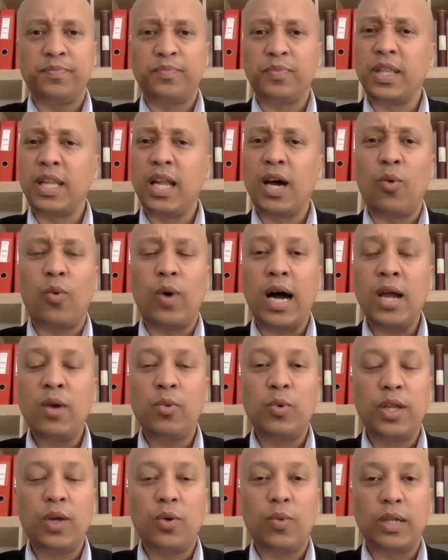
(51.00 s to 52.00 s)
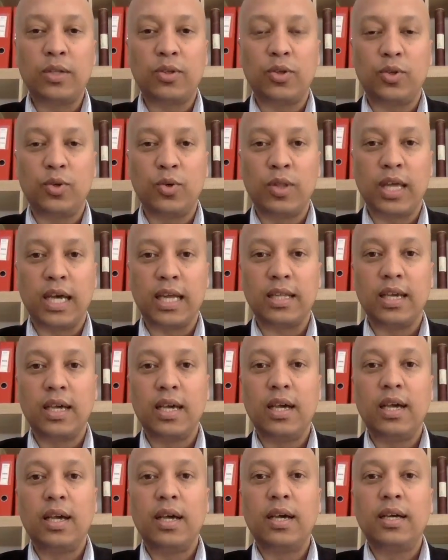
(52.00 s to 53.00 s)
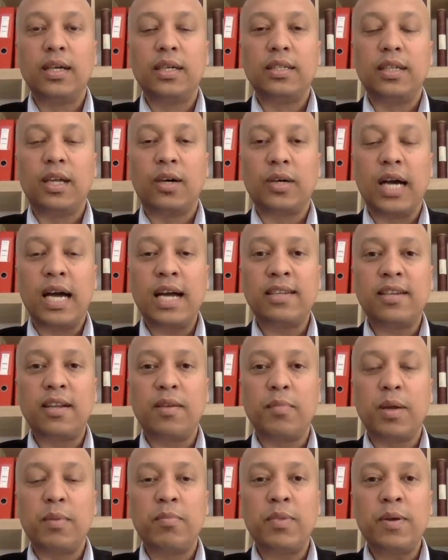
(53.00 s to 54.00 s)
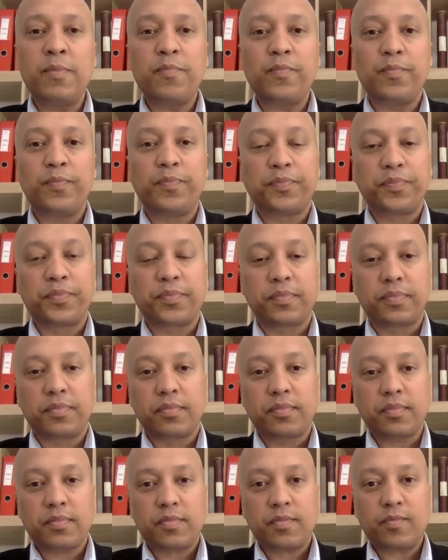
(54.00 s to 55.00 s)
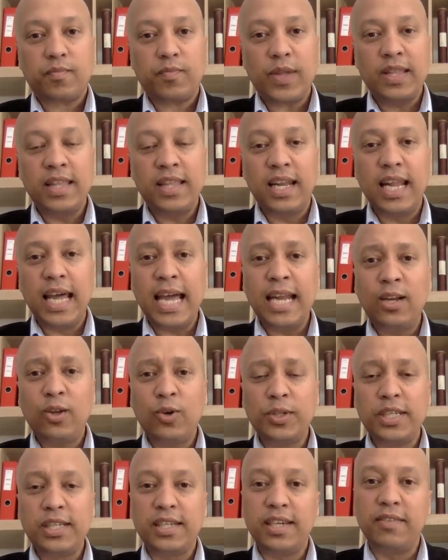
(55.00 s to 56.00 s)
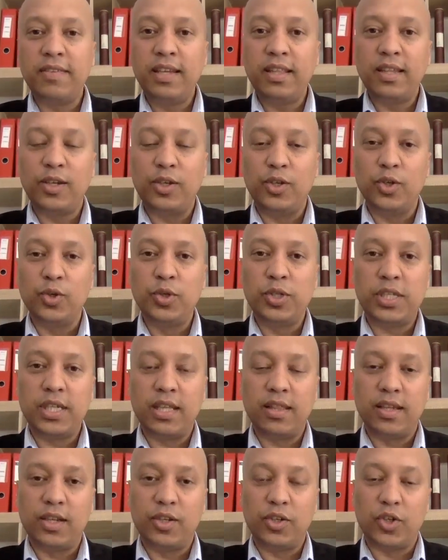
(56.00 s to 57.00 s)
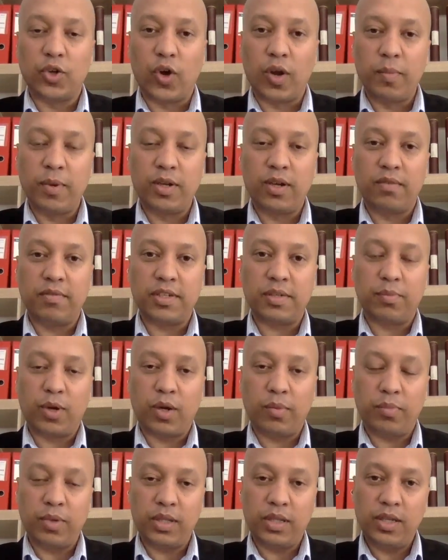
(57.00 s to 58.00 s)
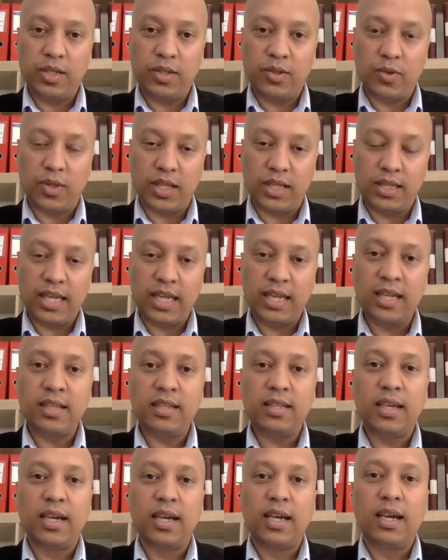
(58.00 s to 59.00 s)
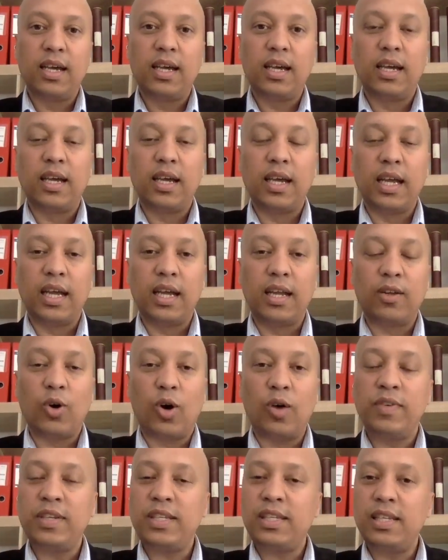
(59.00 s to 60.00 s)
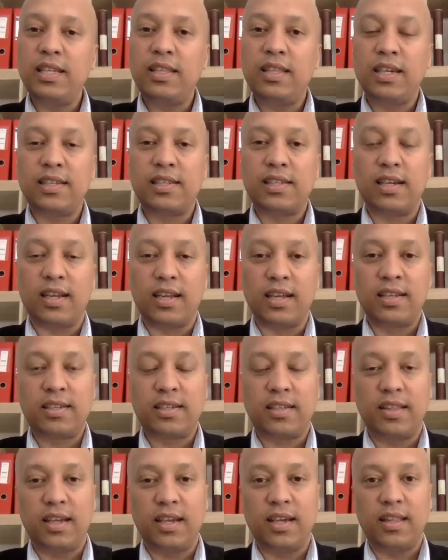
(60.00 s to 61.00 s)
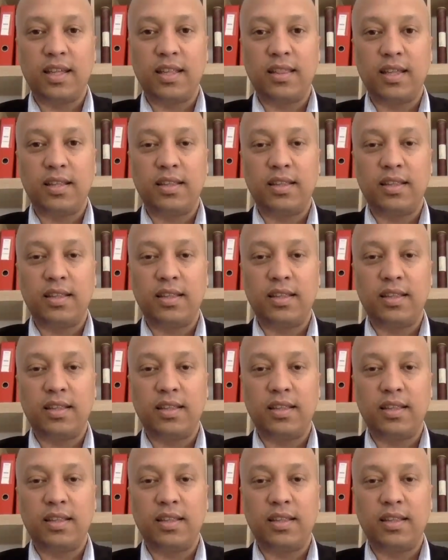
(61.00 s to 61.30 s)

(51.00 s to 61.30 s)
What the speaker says: Now, why would he want to do that? Now, guys, remember, the landlord is giving the use and the enjoyment of his property to the tenant, and obviously there's a risk there that the